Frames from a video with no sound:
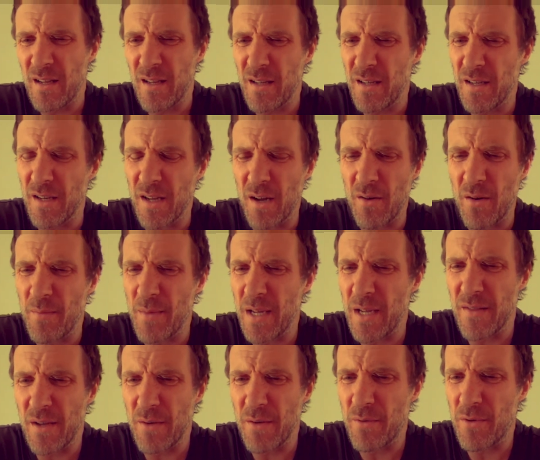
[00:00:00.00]
You know, I
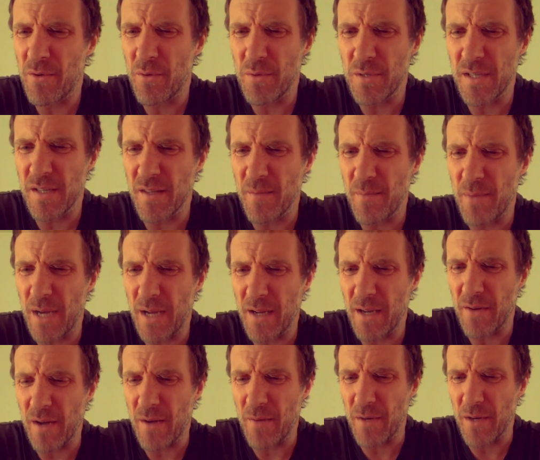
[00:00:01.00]
mean, they were always in the
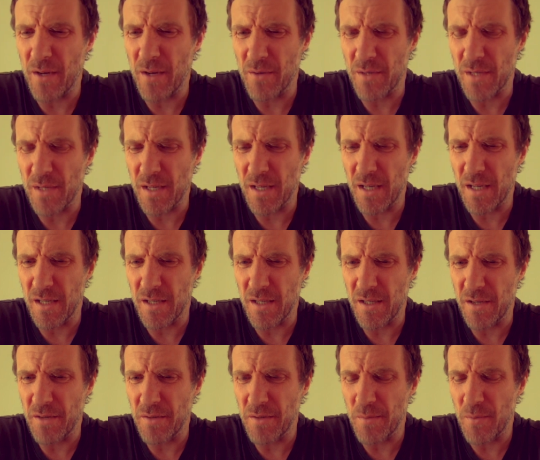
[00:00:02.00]
background when I was a kid. You
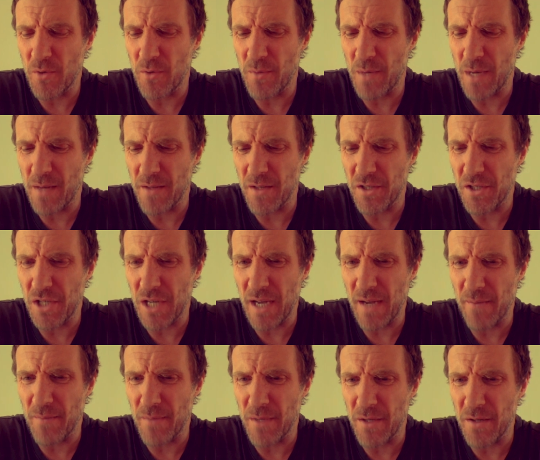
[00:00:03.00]
know, it was more about the
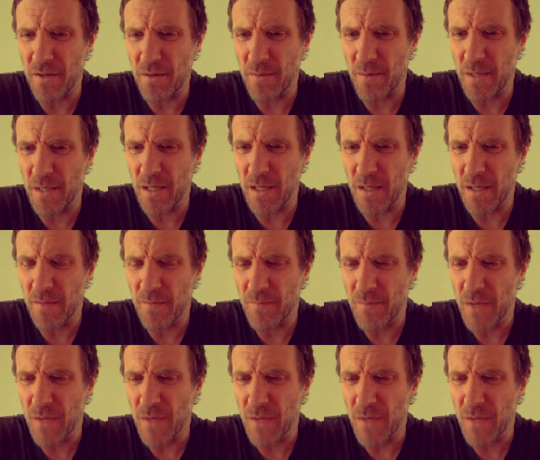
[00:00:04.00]
jam. You know what I mean?